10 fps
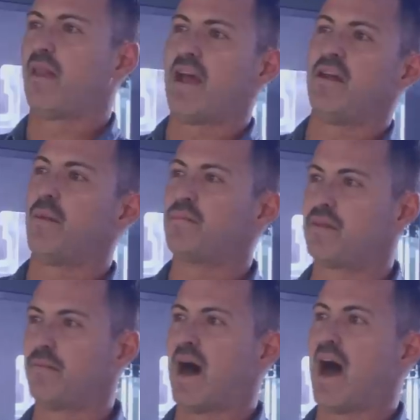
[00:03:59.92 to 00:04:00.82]
lined up
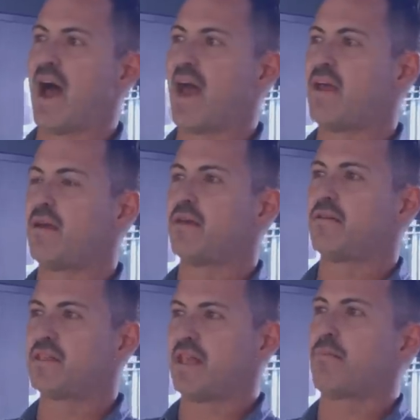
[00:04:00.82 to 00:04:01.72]
to buy
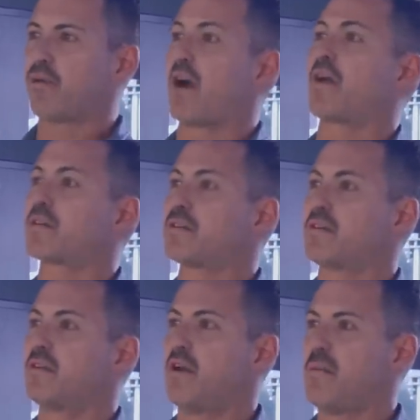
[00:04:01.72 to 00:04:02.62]
the same product.
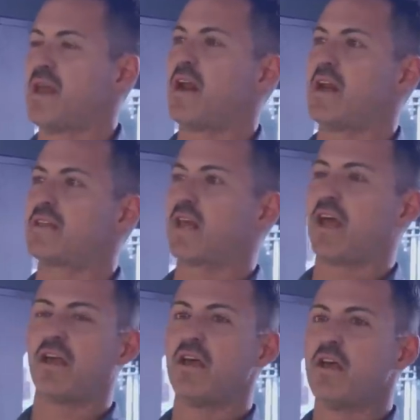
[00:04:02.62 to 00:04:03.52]
You know what I mean? And it's
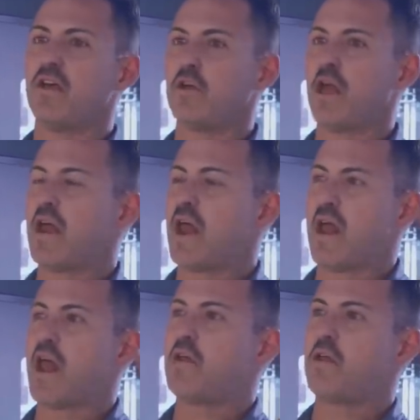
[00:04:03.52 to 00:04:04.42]
like,
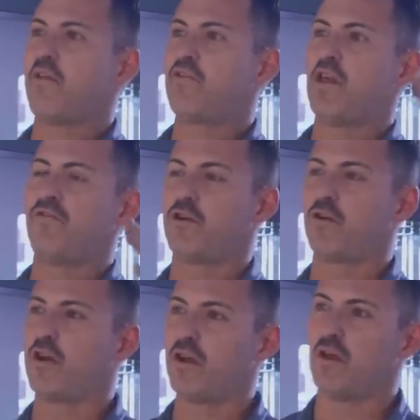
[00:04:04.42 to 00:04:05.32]
if you're
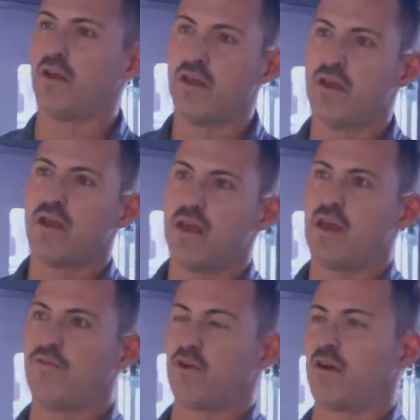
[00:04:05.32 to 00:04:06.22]
gonna
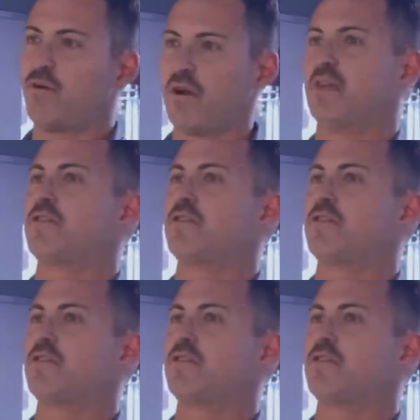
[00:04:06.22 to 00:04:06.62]
put it on